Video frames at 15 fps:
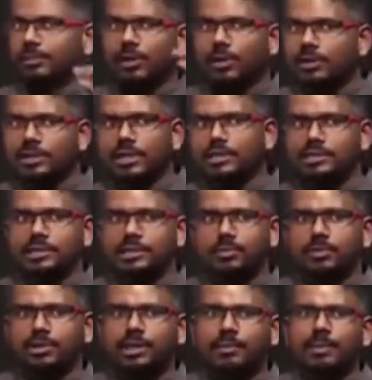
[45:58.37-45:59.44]
and logic doesn't
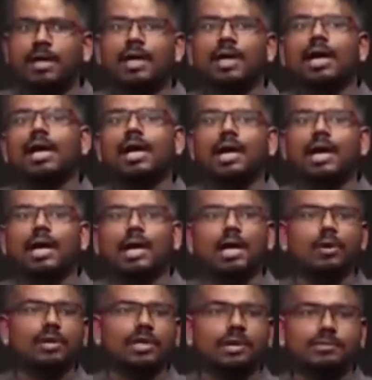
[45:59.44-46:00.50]
support them,
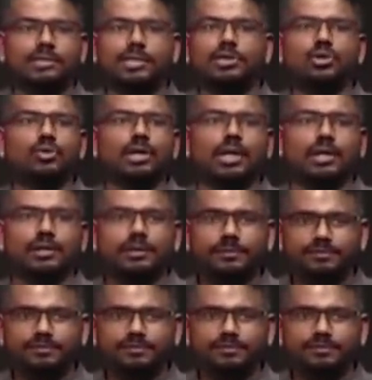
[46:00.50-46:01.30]
out comes their true color,